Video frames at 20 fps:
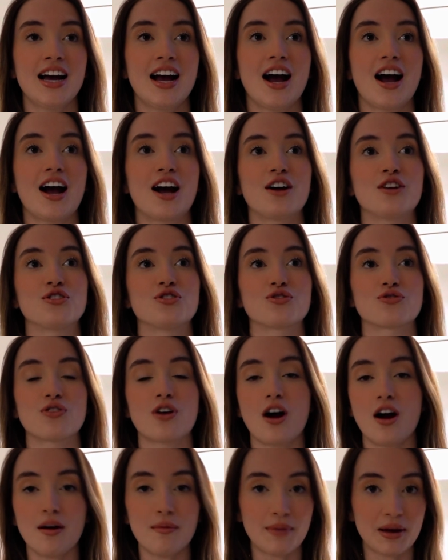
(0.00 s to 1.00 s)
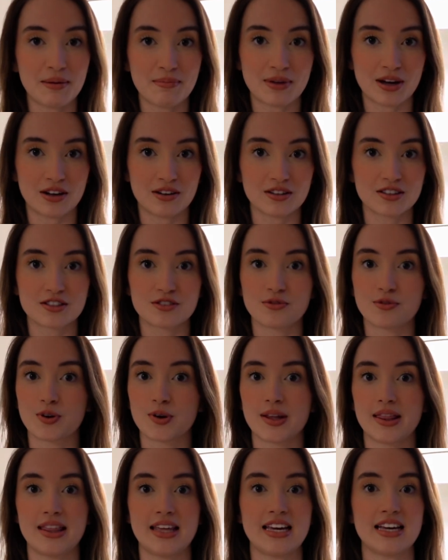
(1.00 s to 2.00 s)
I'll draw up my milks
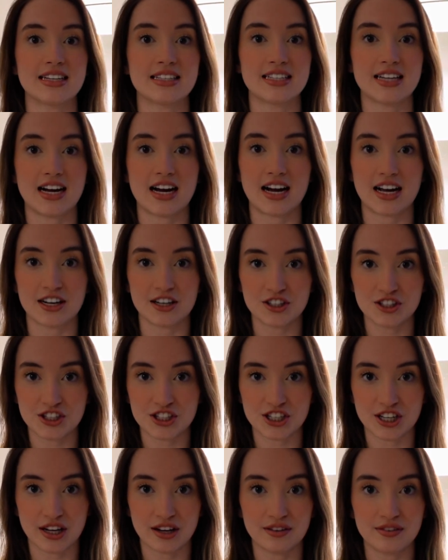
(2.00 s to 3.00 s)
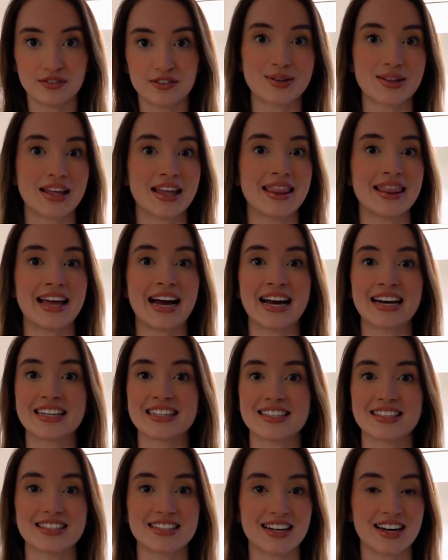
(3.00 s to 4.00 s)
for the entire shift. Then that
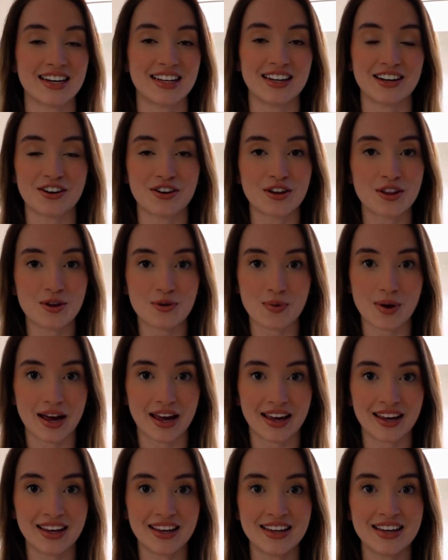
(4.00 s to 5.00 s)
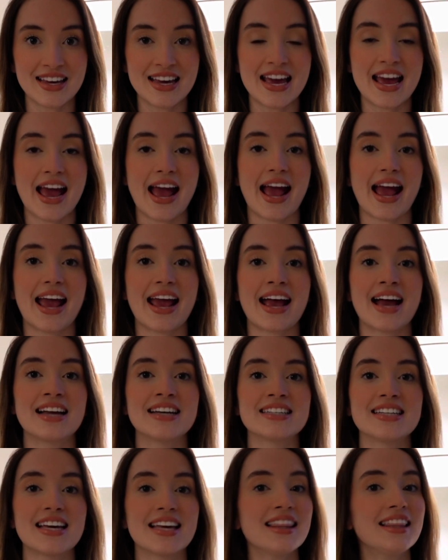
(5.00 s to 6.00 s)
is done and out of the way.
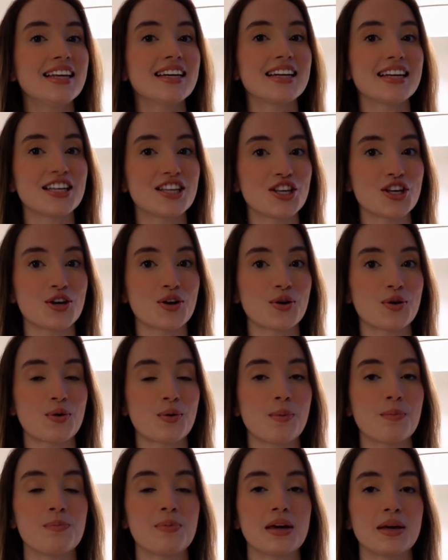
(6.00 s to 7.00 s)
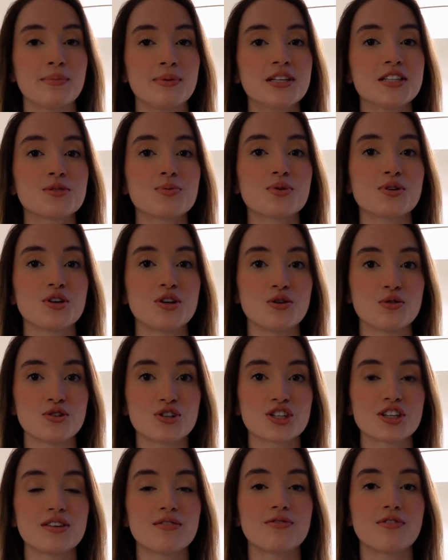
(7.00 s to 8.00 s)
And in the NICU, babies will
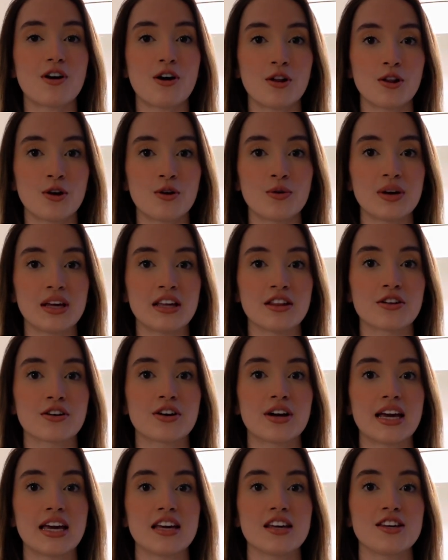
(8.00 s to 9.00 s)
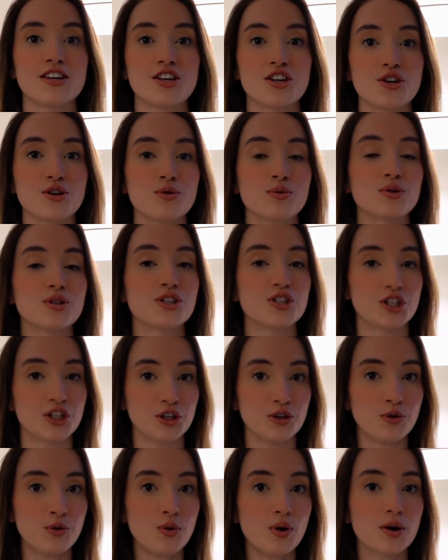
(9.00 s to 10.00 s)
usually follow either a
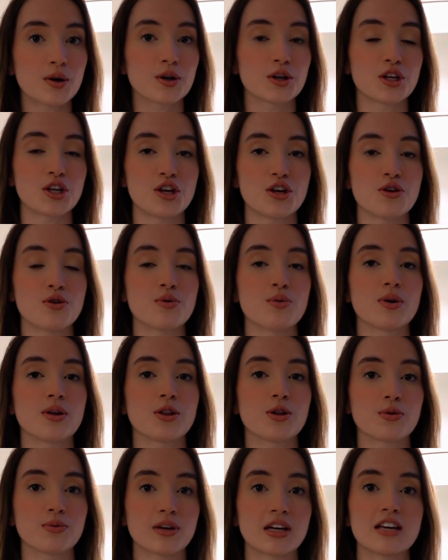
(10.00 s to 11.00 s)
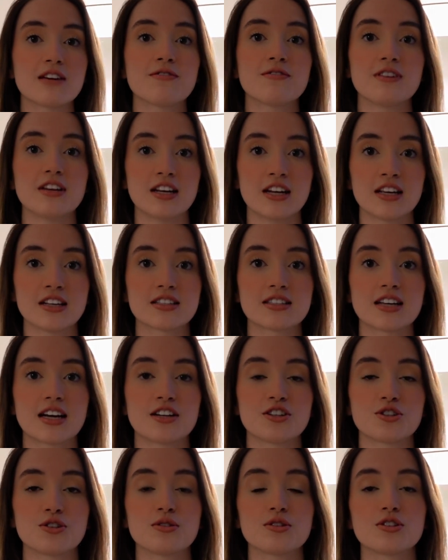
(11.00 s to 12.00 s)
Q2 or Q3 feeding
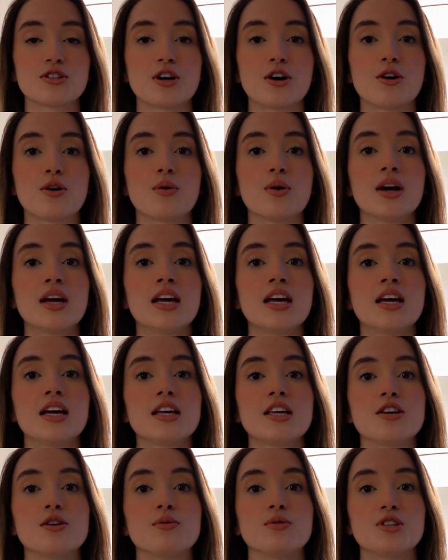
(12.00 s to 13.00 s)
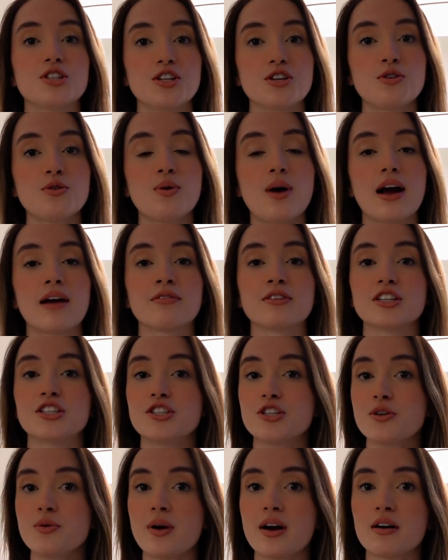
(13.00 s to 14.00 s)
schedule. So Q2 every
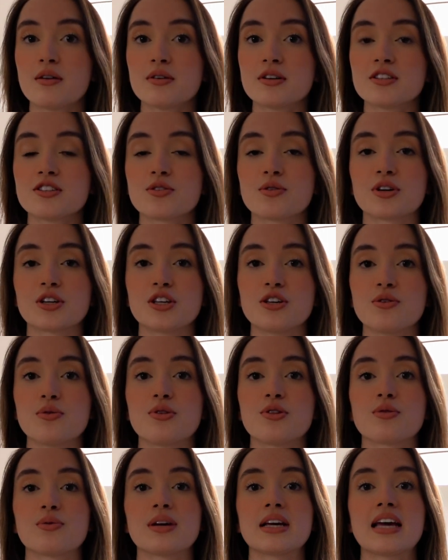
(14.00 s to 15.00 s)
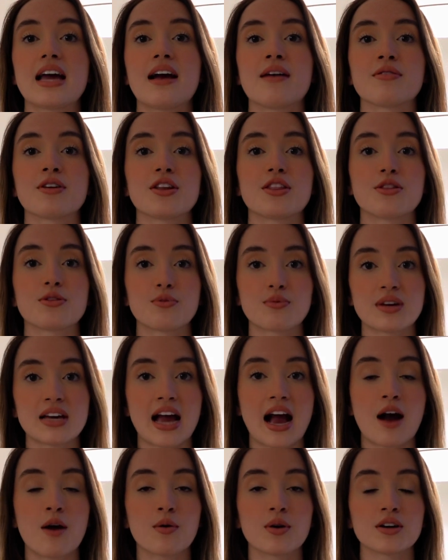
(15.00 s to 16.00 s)
2 hours or Q3 every 3
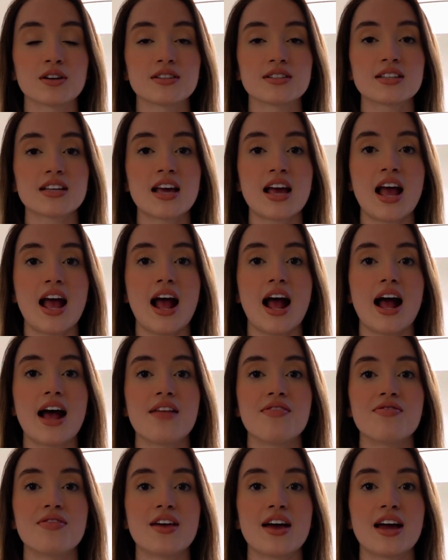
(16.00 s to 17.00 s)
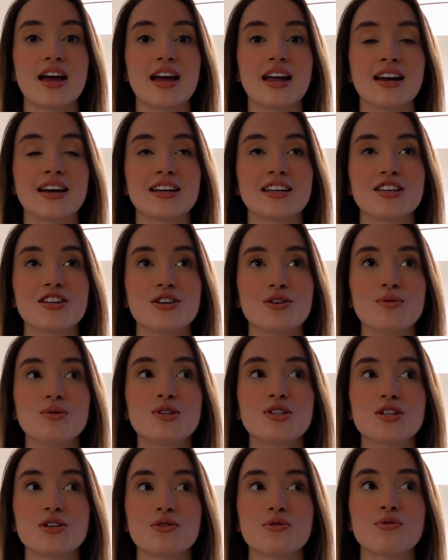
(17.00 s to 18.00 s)
hours. And then
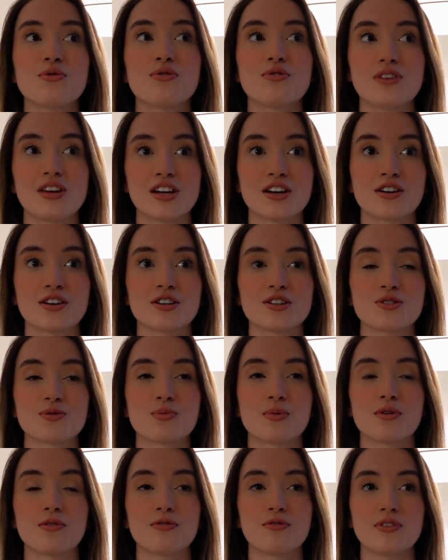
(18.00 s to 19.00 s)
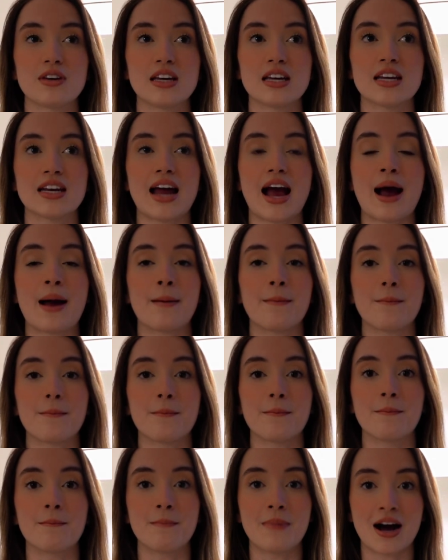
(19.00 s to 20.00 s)
Q2 feeders will feed at
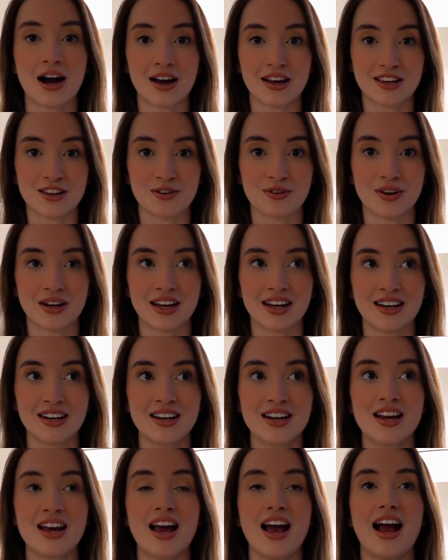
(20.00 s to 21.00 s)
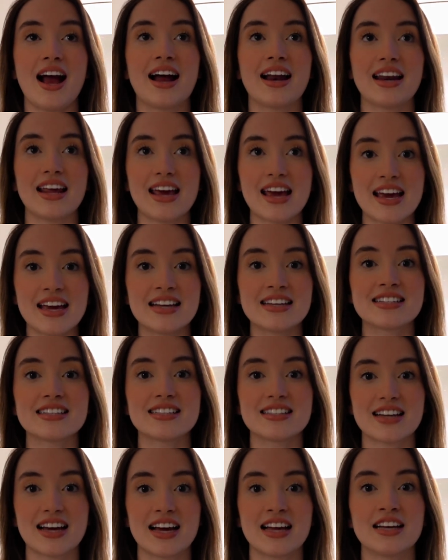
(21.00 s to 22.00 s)
my unit at 8,
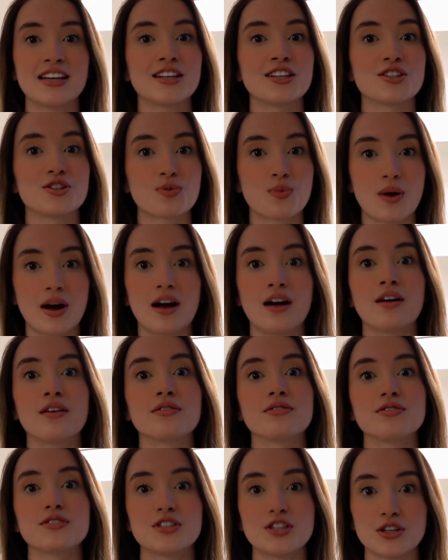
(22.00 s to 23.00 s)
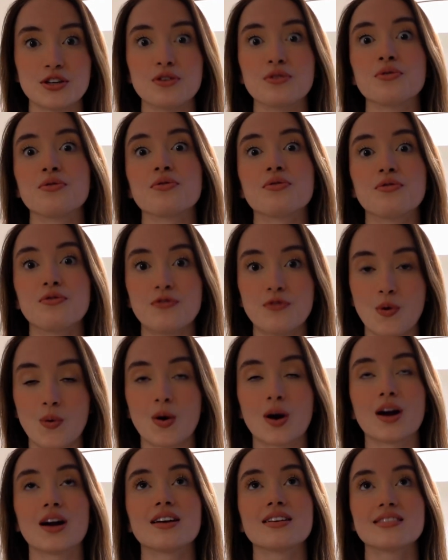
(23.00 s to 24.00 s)
10, 12, 2,
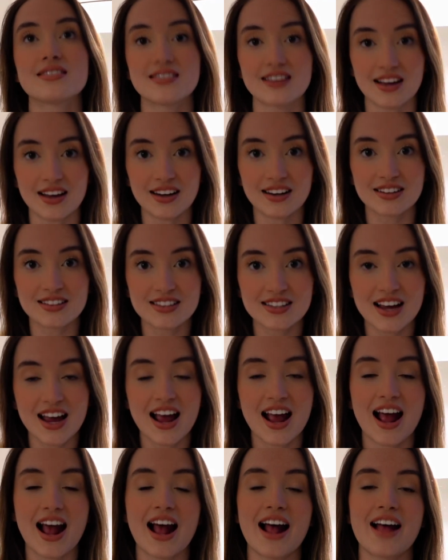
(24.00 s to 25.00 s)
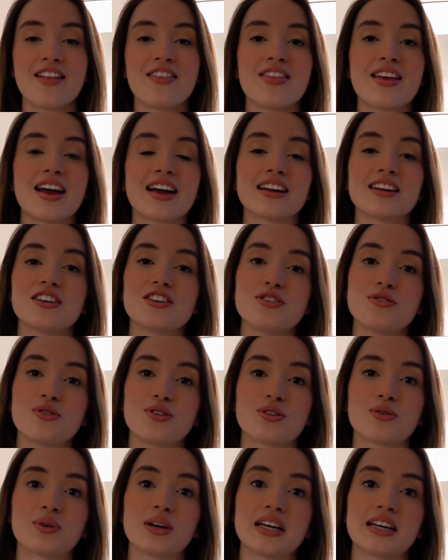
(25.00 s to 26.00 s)
4, 6. And then
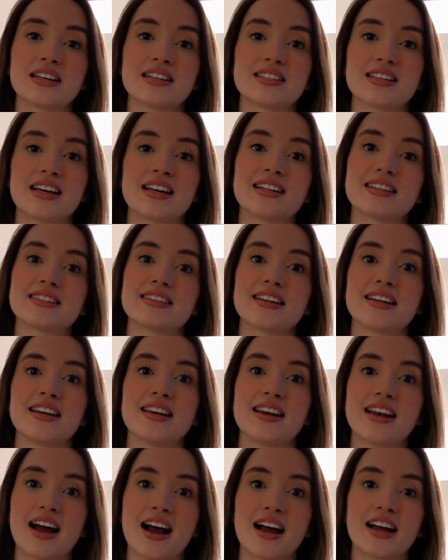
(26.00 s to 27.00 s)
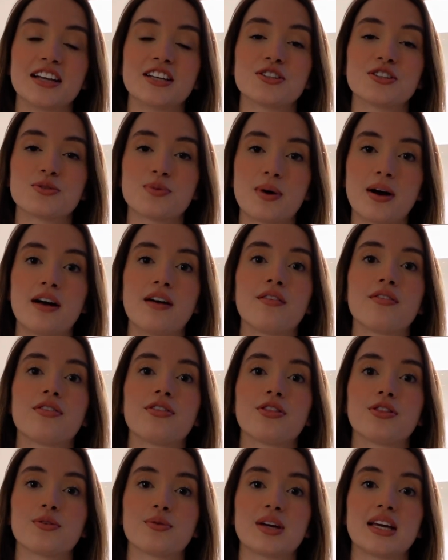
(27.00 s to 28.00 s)
Q3s, it's 9,
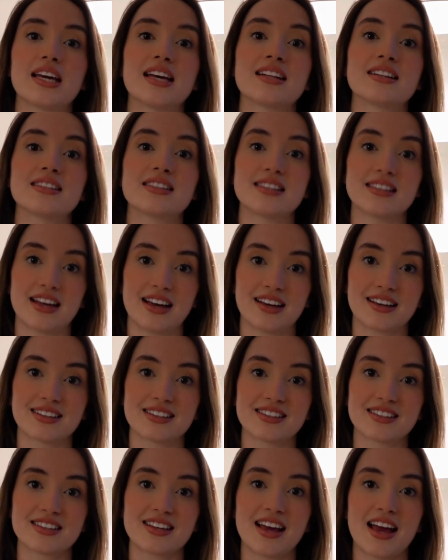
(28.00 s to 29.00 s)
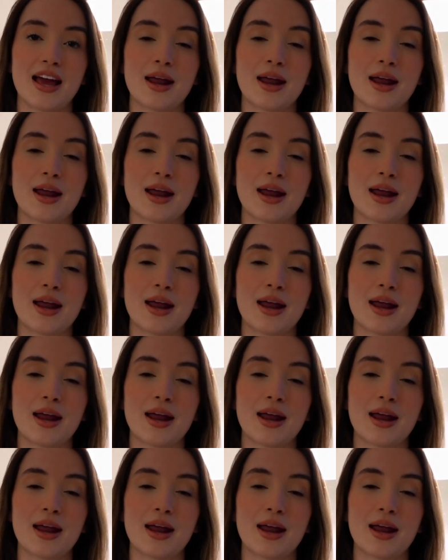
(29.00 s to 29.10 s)
12, 3, and 6.